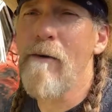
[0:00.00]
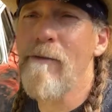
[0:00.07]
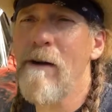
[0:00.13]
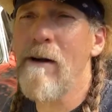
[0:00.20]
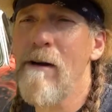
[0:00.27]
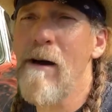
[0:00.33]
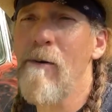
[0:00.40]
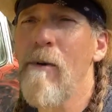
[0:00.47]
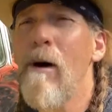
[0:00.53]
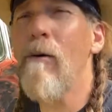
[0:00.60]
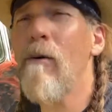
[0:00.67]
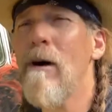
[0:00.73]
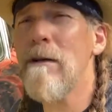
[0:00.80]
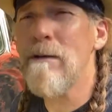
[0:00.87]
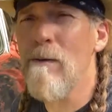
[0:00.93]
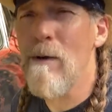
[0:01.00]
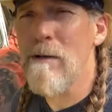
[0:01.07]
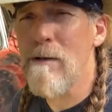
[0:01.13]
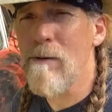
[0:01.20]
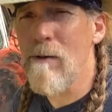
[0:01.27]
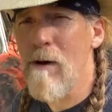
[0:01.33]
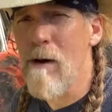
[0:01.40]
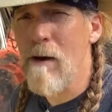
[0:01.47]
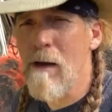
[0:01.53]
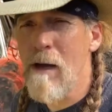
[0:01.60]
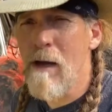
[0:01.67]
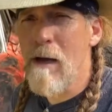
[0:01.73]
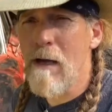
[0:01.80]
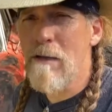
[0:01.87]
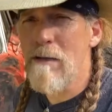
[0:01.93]
figured out what was and wasn't wrong,
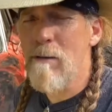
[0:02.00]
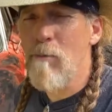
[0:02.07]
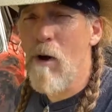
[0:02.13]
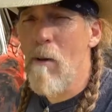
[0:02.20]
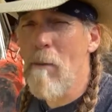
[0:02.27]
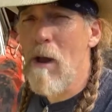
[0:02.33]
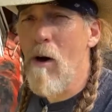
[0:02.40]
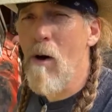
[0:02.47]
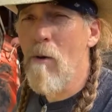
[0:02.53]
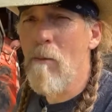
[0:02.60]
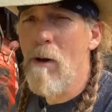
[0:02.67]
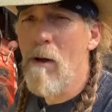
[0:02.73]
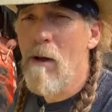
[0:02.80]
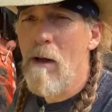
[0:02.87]
and she brought me home.